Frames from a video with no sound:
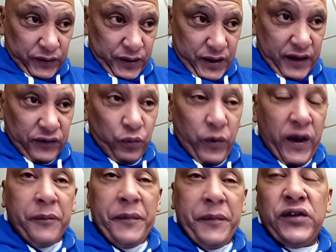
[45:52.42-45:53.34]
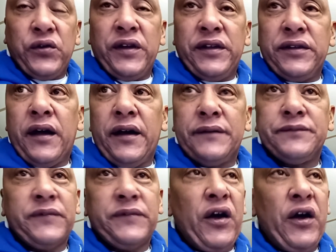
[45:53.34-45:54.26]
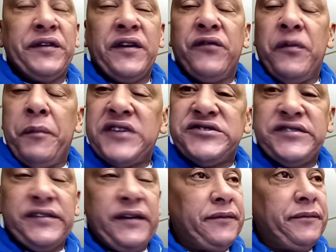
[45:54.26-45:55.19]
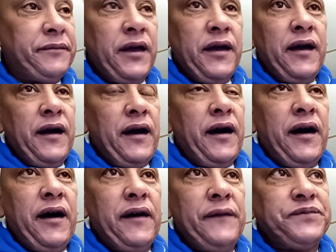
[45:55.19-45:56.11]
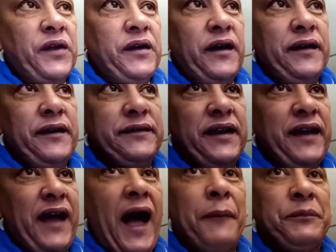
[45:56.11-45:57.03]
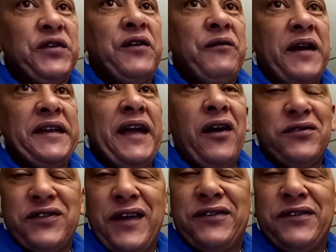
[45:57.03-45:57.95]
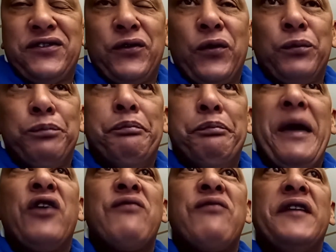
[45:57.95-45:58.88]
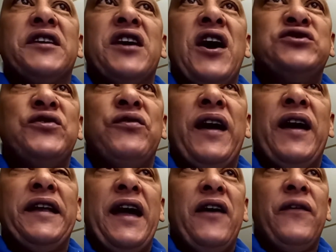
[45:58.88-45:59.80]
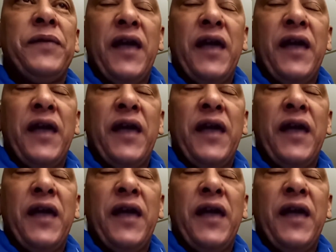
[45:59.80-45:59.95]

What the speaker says: his web, and you can get all the information. And I'm telling you right now, it's big around the country right now,